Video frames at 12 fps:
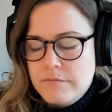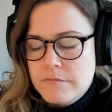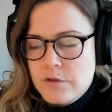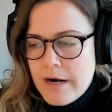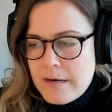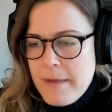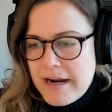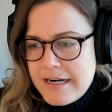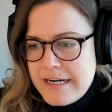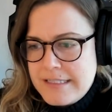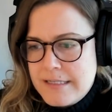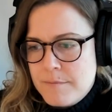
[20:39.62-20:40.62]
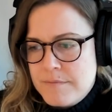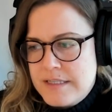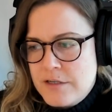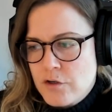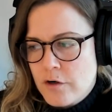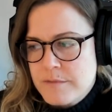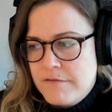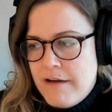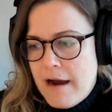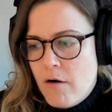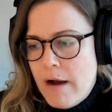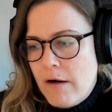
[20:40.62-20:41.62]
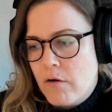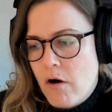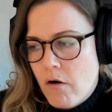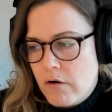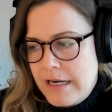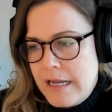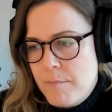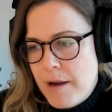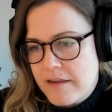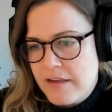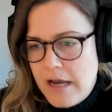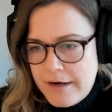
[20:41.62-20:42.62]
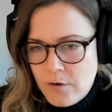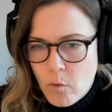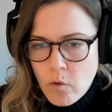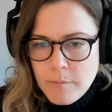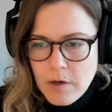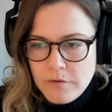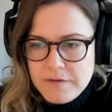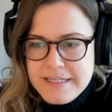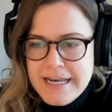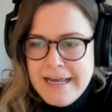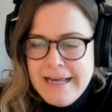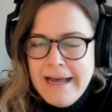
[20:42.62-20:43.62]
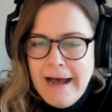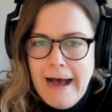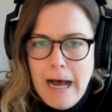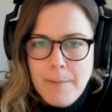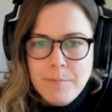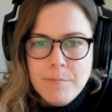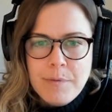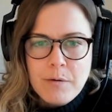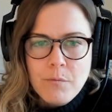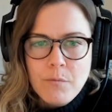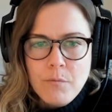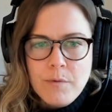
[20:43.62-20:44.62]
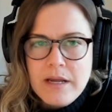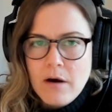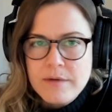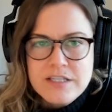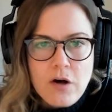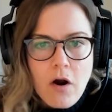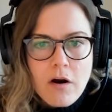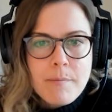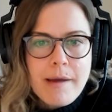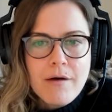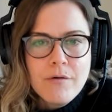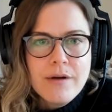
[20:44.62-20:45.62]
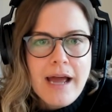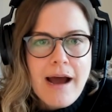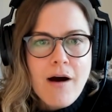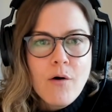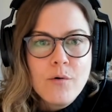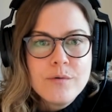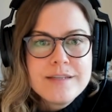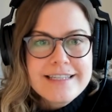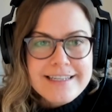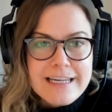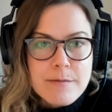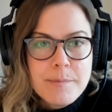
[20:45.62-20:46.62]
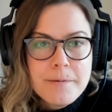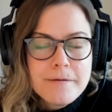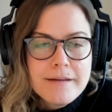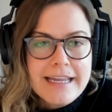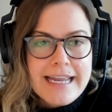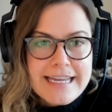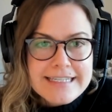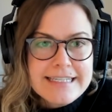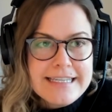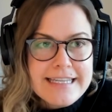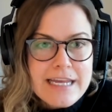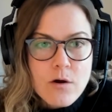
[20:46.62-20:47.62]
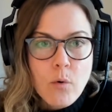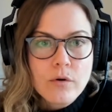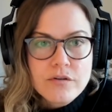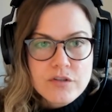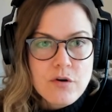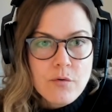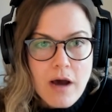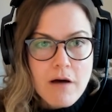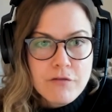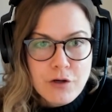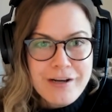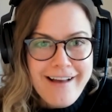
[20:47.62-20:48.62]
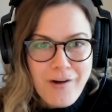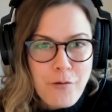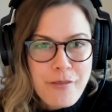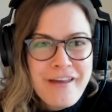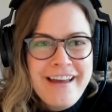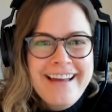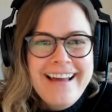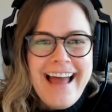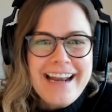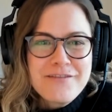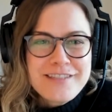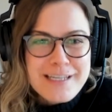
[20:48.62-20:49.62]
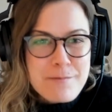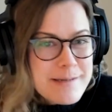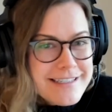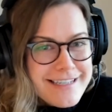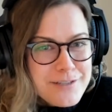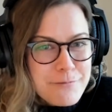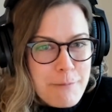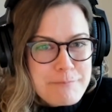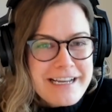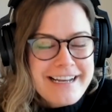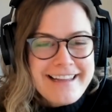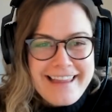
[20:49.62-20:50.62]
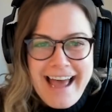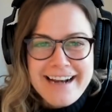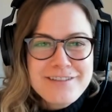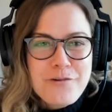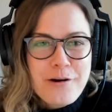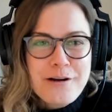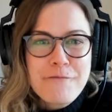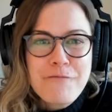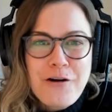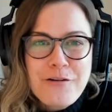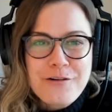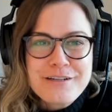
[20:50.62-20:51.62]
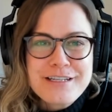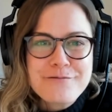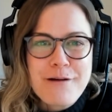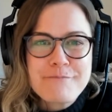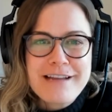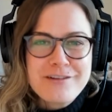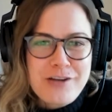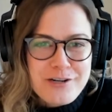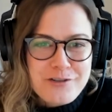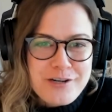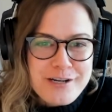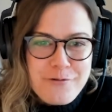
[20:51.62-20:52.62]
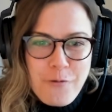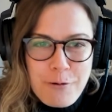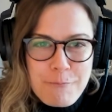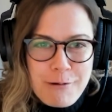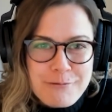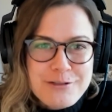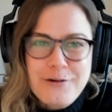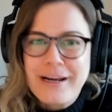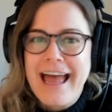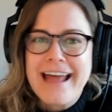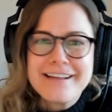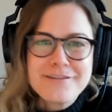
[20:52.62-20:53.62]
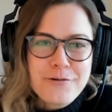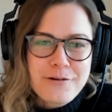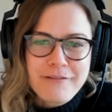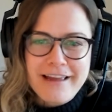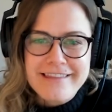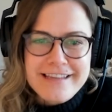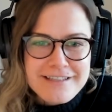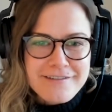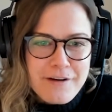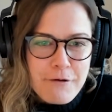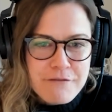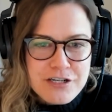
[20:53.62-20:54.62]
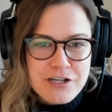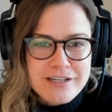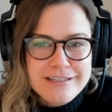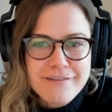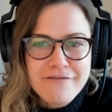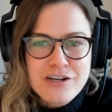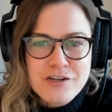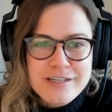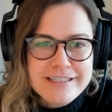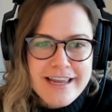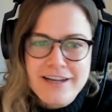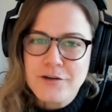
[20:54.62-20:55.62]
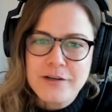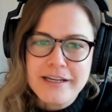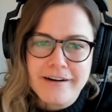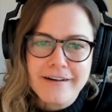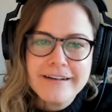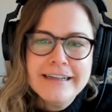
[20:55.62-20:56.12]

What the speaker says: direct mechanisms in terms of how alcohol can impact the gut and hormones, but we always talk about how sleep is the cornerstone of good health. And if sleep is disrupted, that is going to further disrupt digestion and hormones. So again, it's sort of like this, vicious cycle here.